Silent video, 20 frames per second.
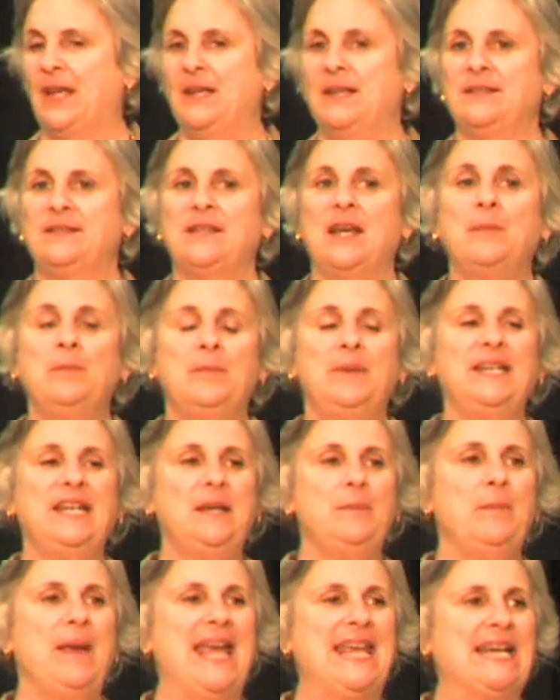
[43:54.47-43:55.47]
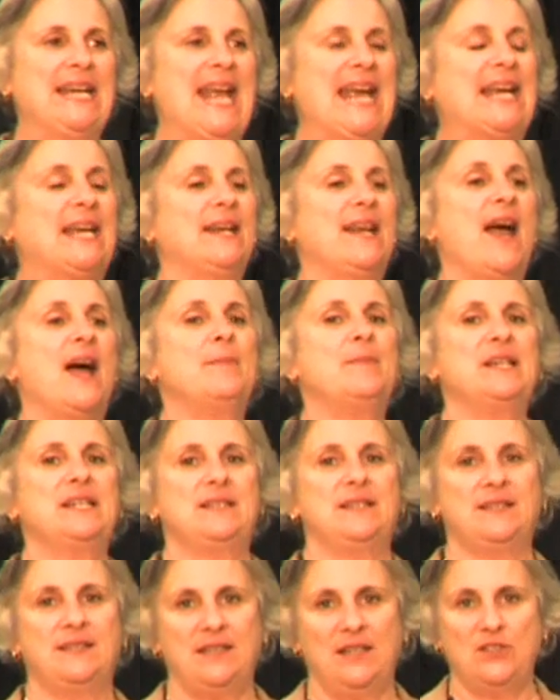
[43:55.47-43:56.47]
somebody made an economic
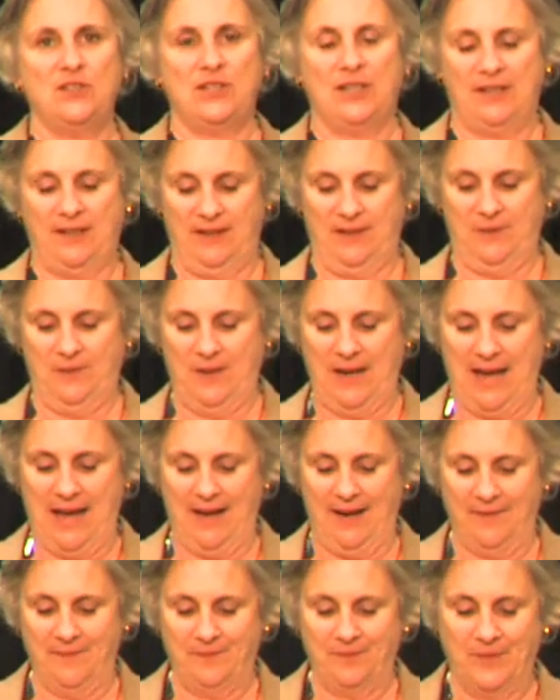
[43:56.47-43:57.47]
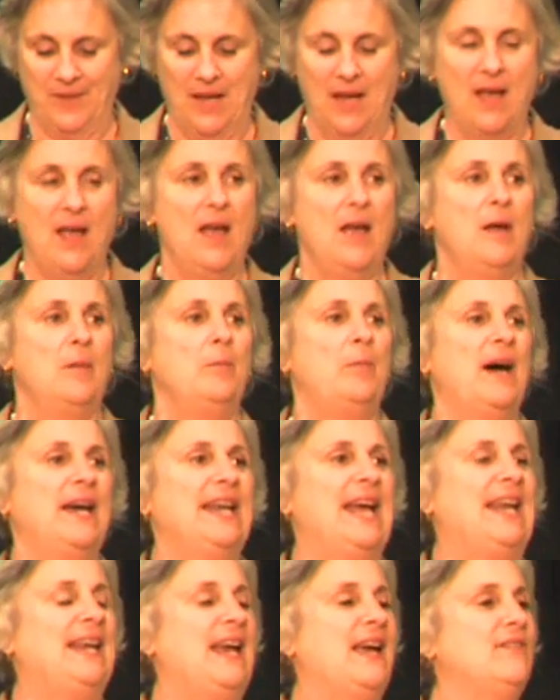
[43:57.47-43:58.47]
decision, okay? But
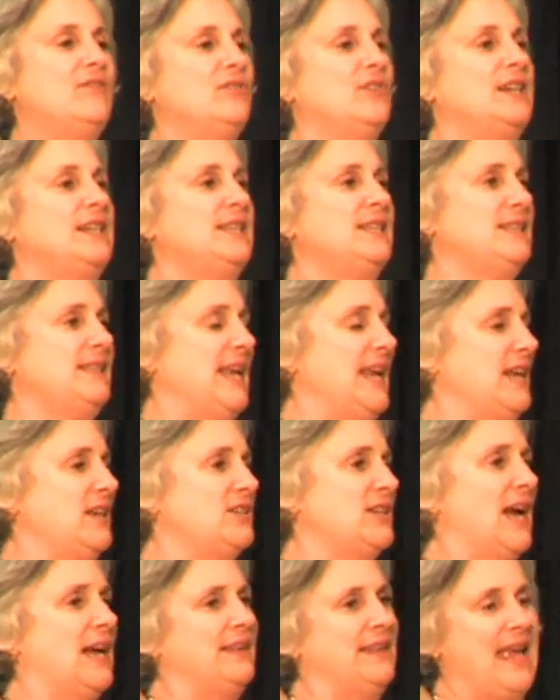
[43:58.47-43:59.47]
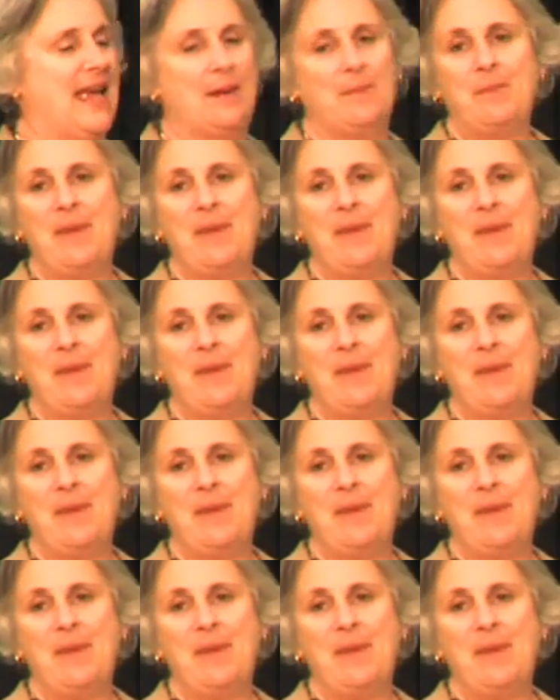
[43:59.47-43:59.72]
at every stage on that